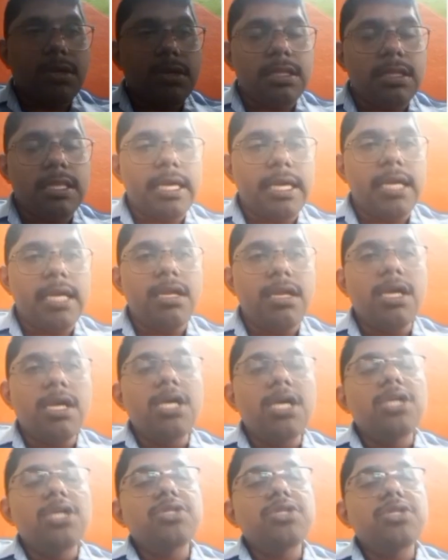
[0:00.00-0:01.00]
are there,
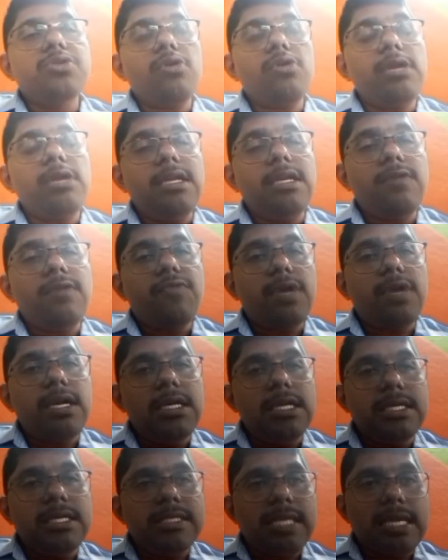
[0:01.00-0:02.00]
solely
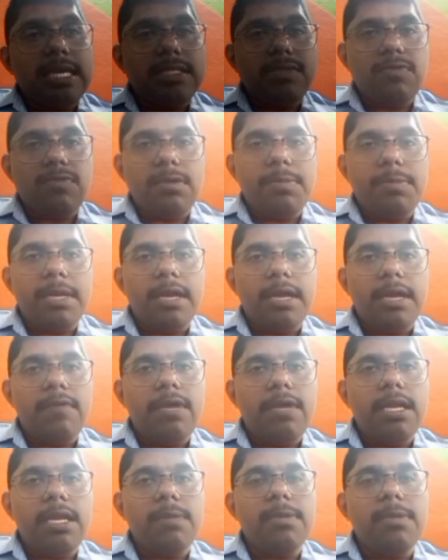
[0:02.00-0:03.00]
different designs will be
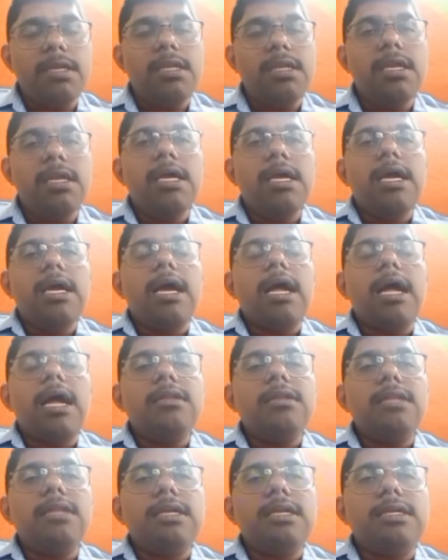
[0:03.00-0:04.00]
available,
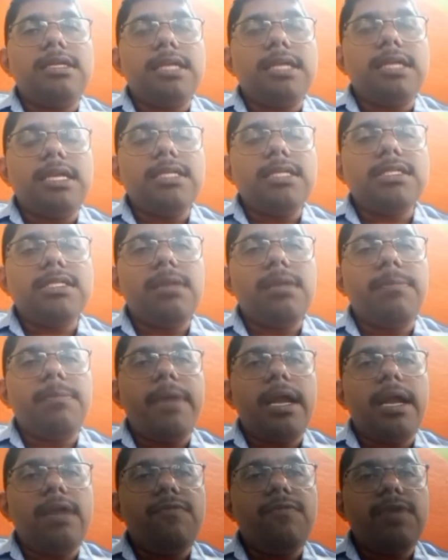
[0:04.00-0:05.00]
and the traditional
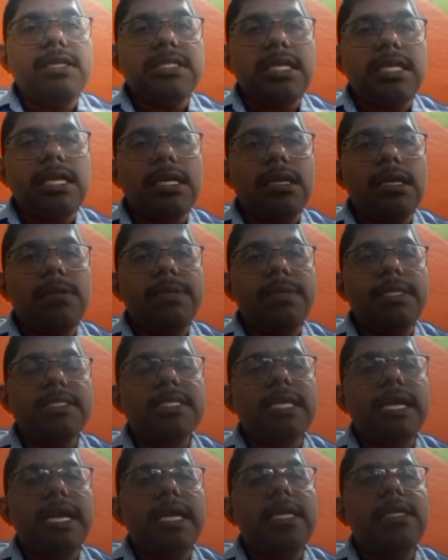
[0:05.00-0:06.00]
manufacturing
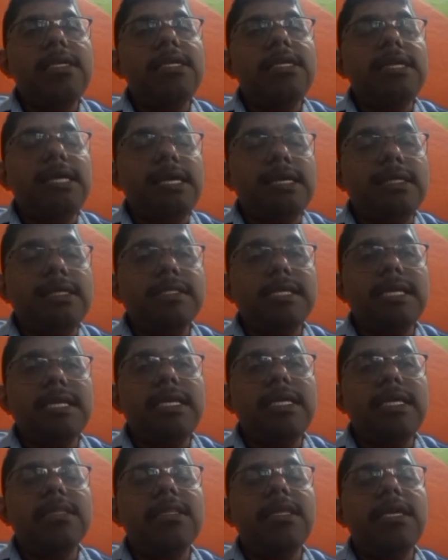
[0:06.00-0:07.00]
limits can
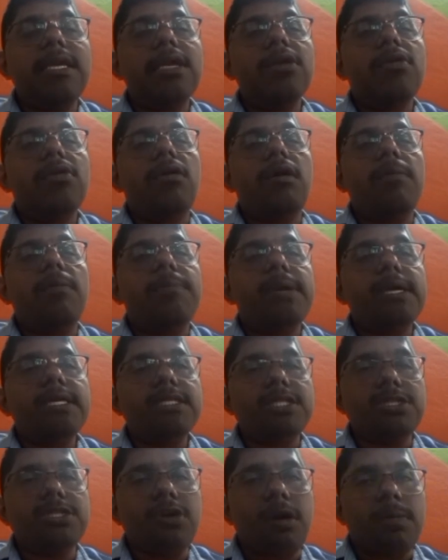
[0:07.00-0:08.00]
exceeding the
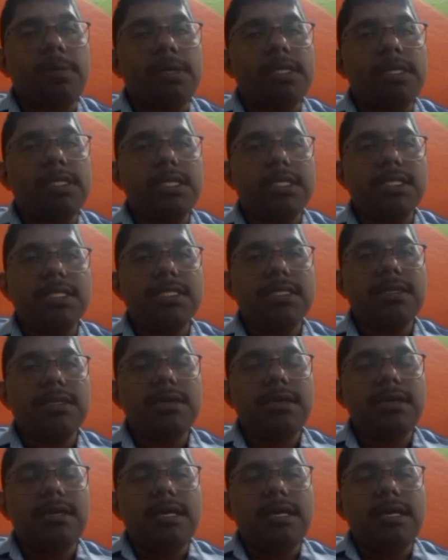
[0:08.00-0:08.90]
complex geometries.